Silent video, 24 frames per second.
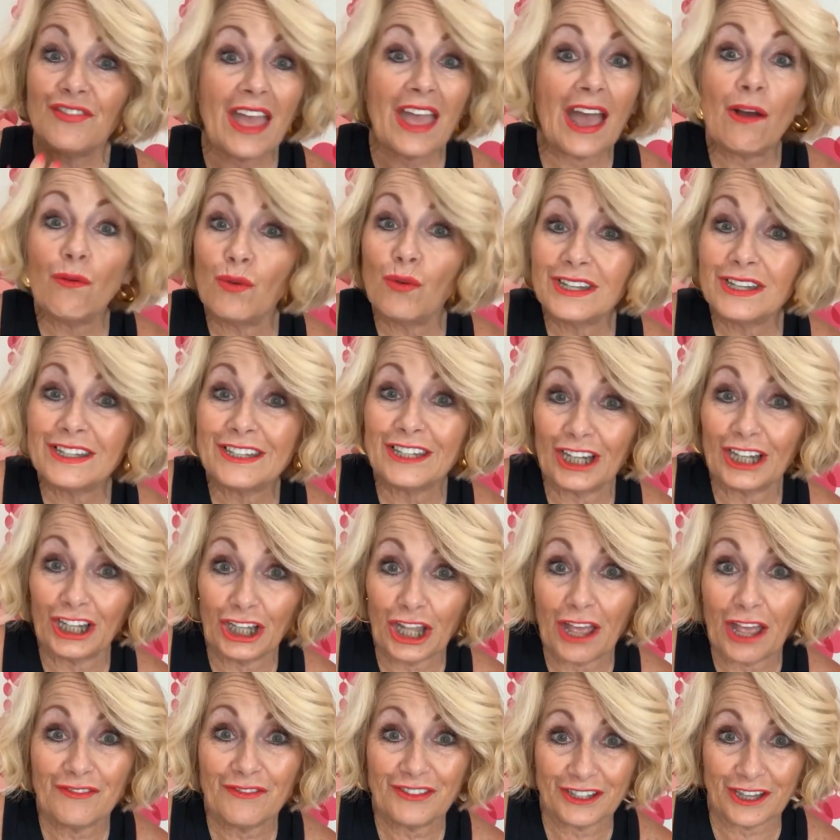That wasn't a
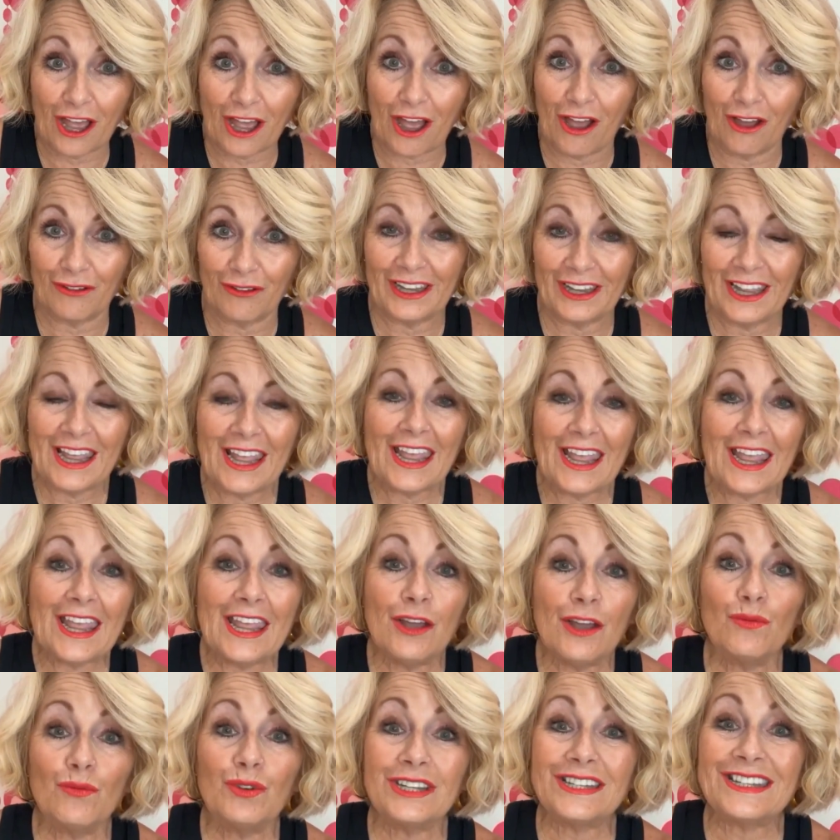love song.
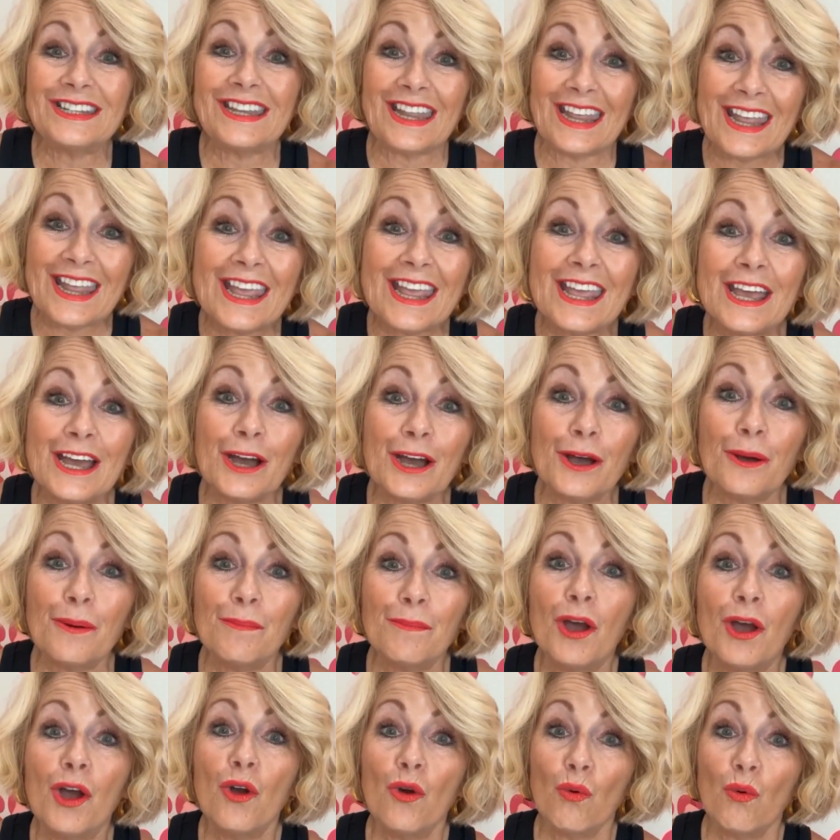It was
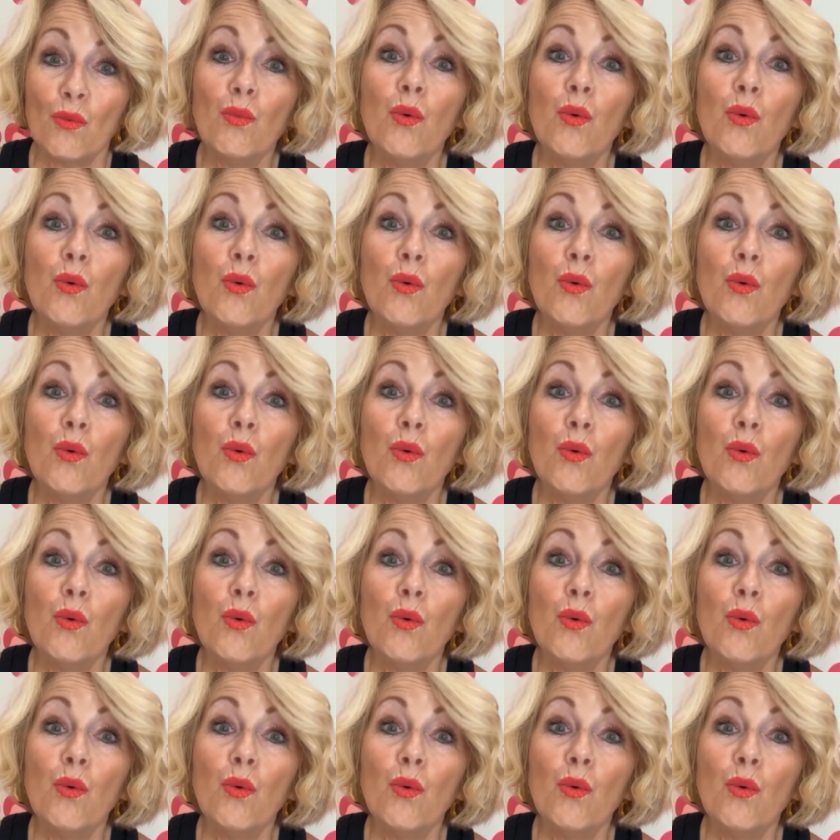him